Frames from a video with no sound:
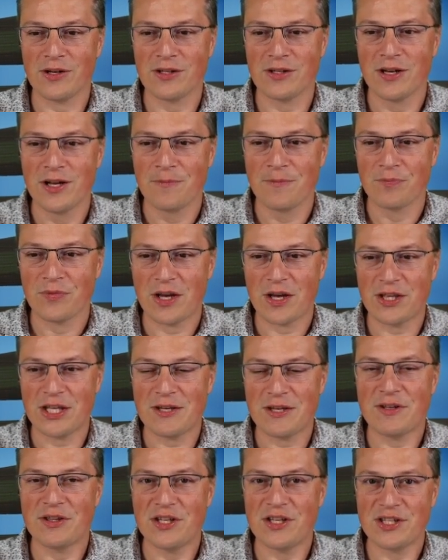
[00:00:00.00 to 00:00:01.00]
right?
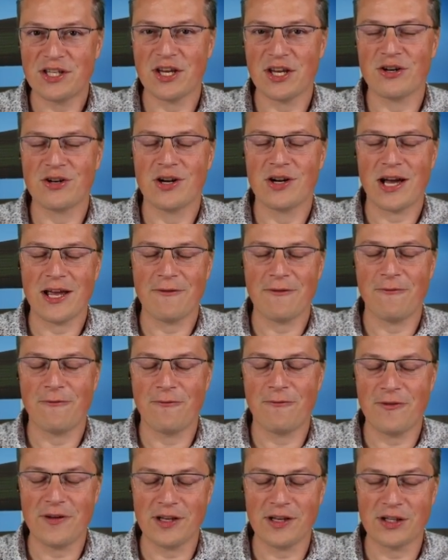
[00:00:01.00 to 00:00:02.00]
And even this year, I
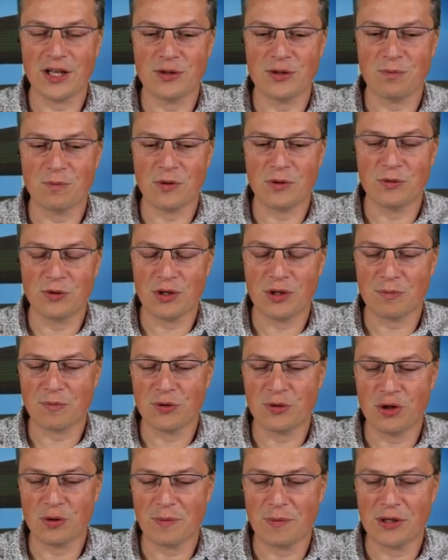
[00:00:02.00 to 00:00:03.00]
think that
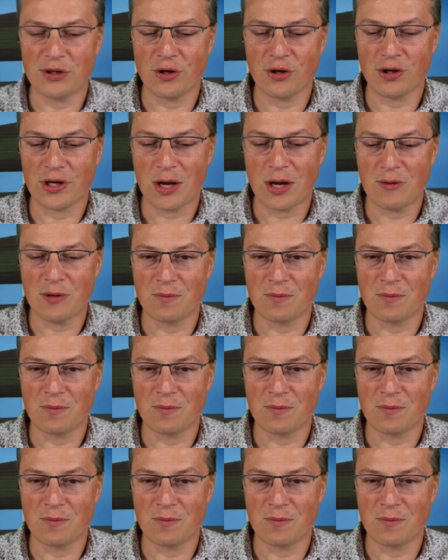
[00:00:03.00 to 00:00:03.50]
during my talk,